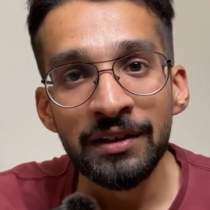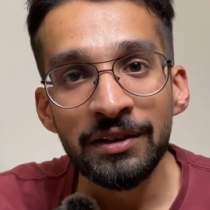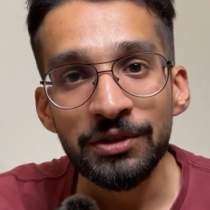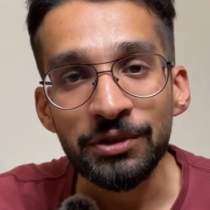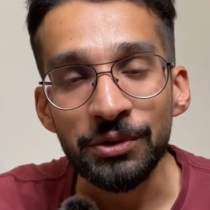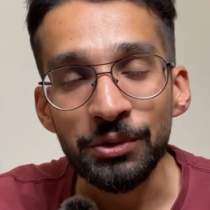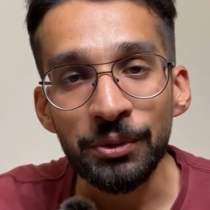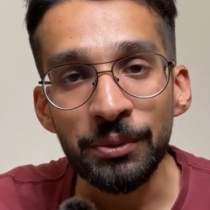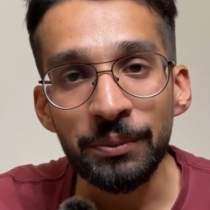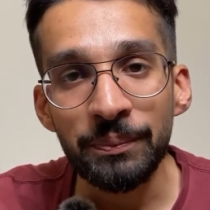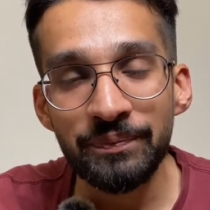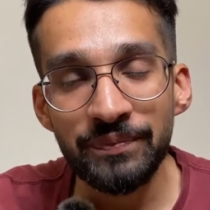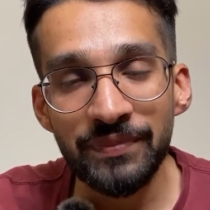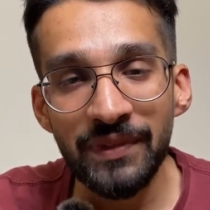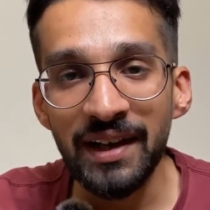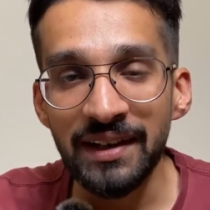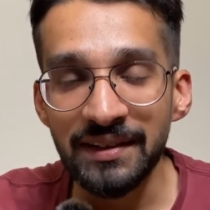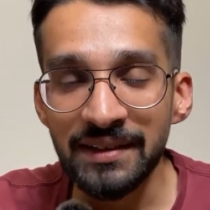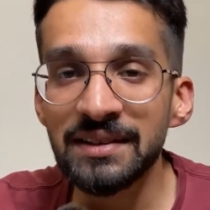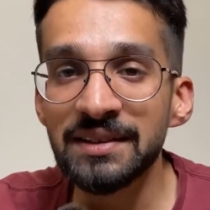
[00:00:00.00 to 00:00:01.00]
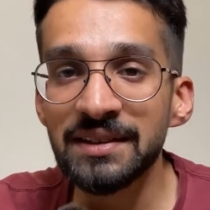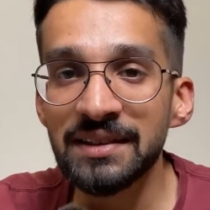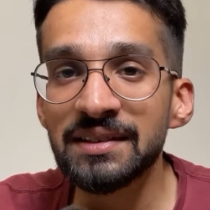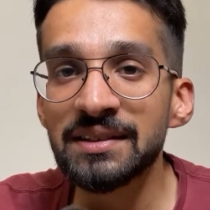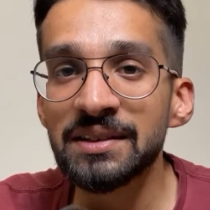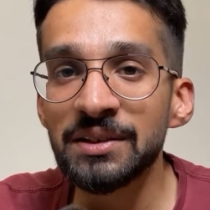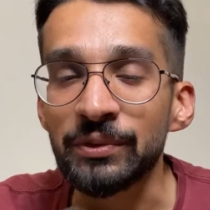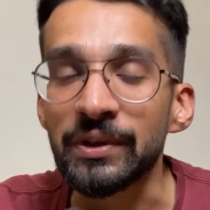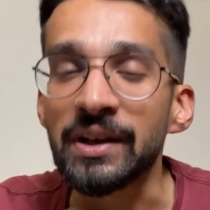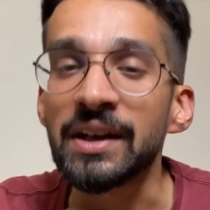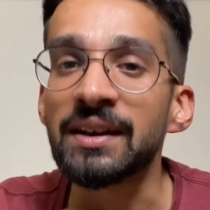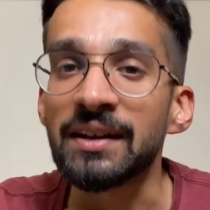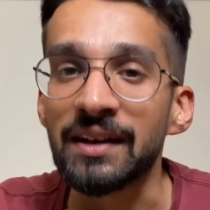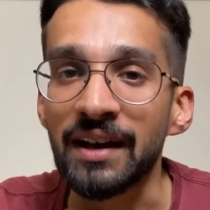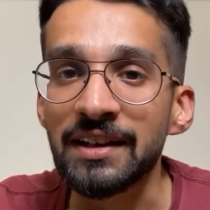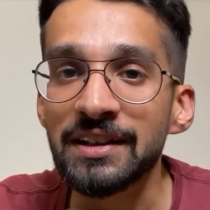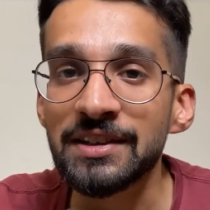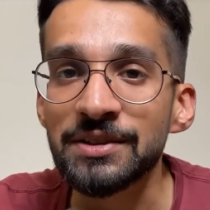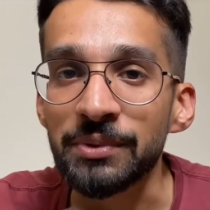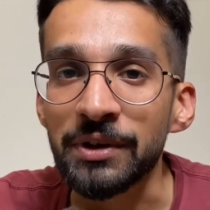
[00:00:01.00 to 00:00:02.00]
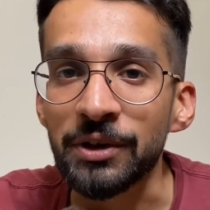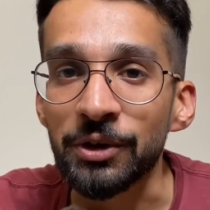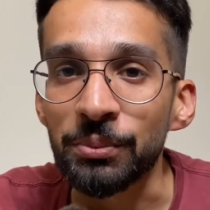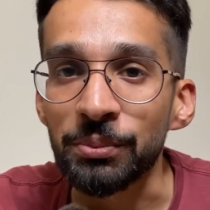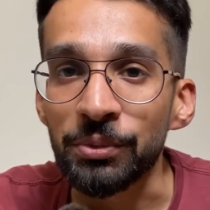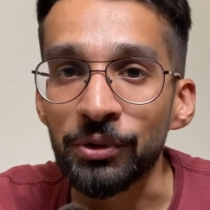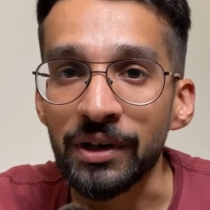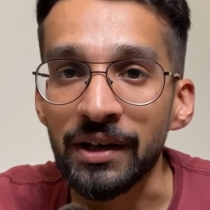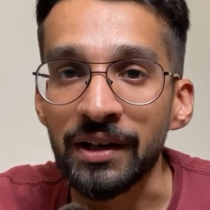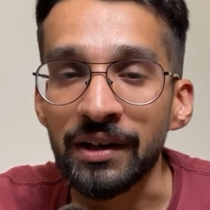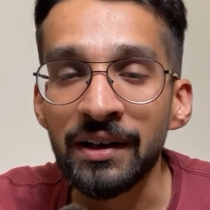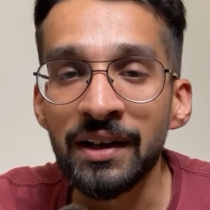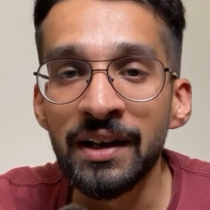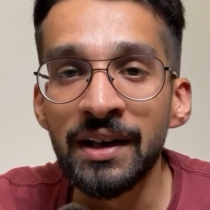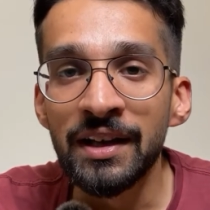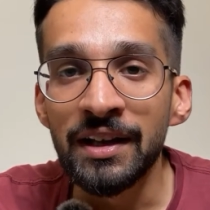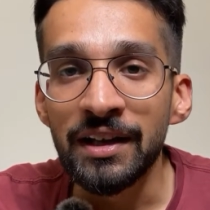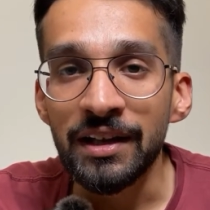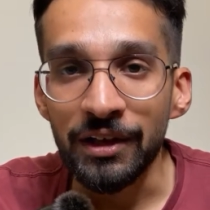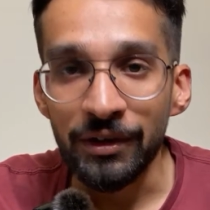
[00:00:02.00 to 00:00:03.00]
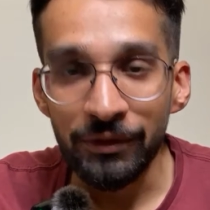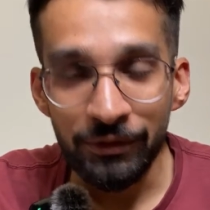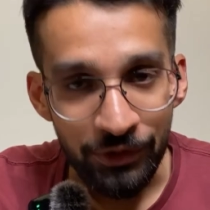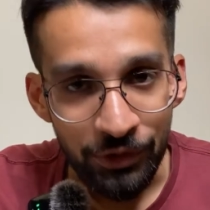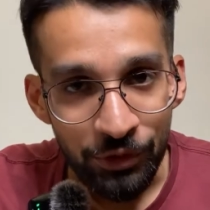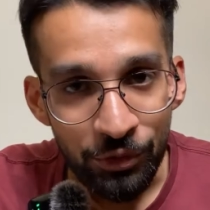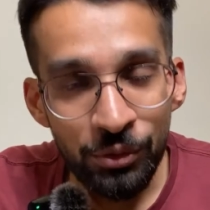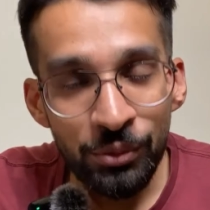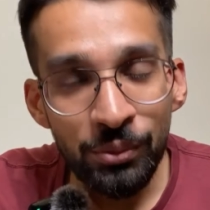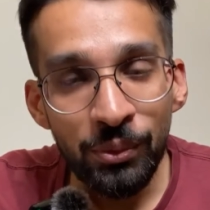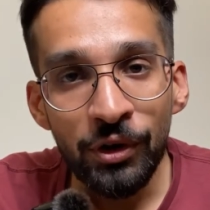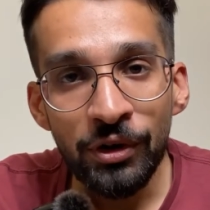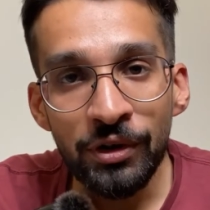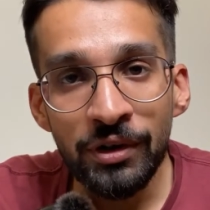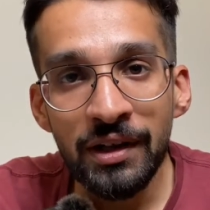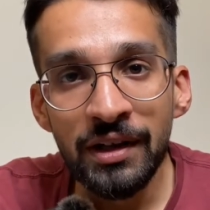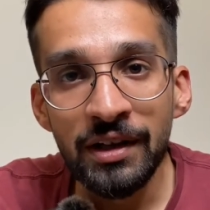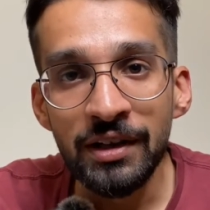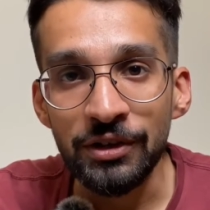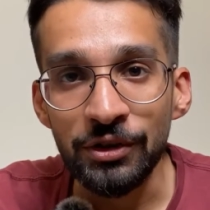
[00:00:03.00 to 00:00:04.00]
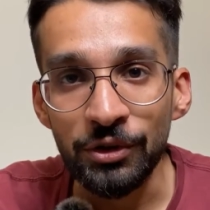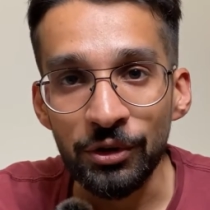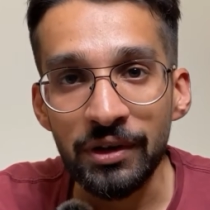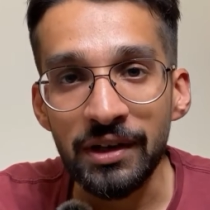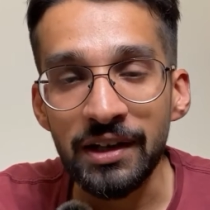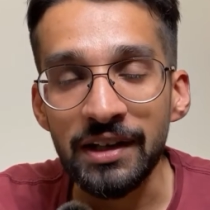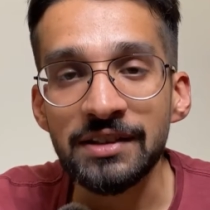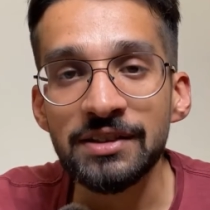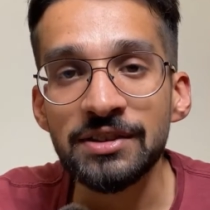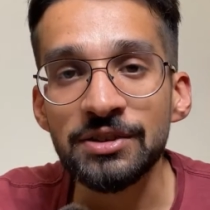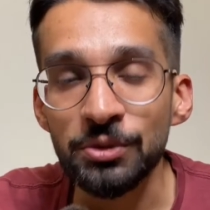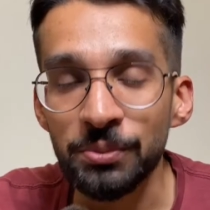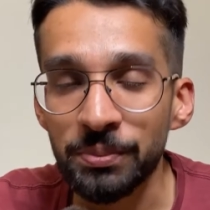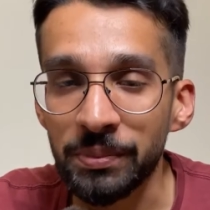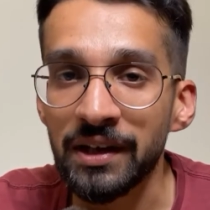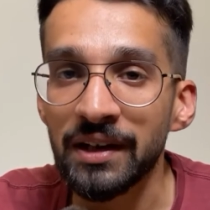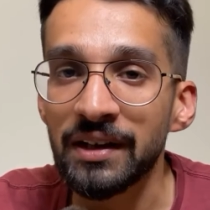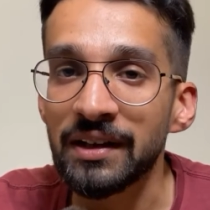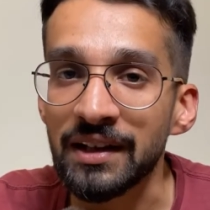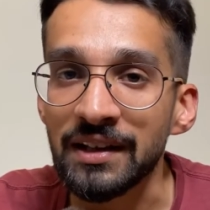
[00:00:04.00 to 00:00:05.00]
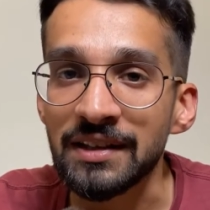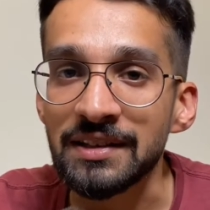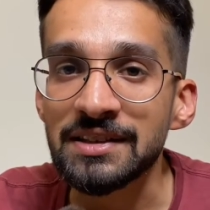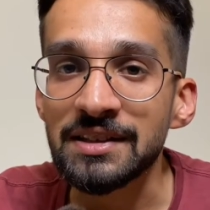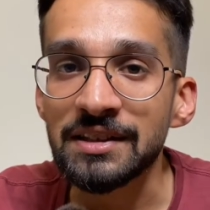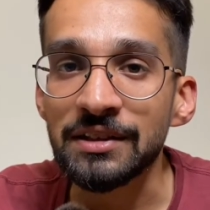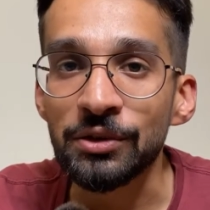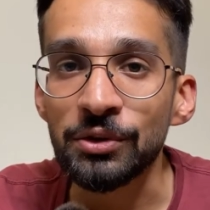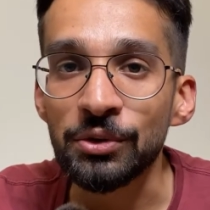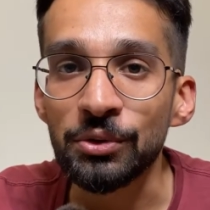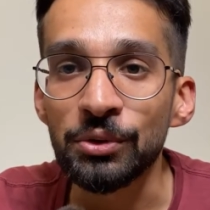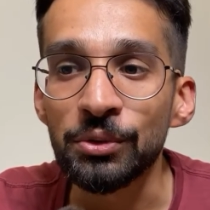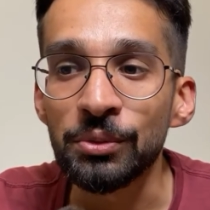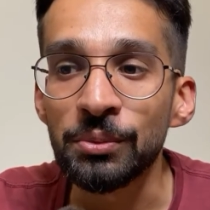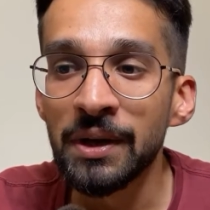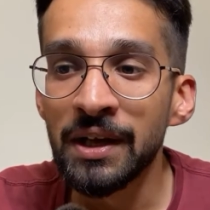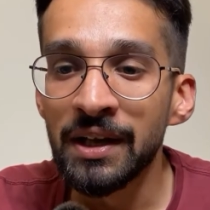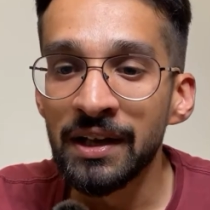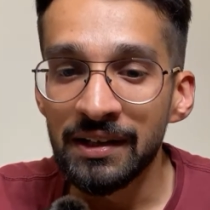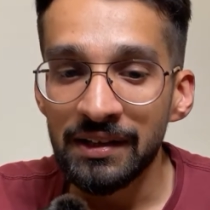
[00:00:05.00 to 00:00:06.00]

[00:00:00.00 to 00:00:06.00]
So I think this is a very nice way to put it. If you want your kids to pay attention to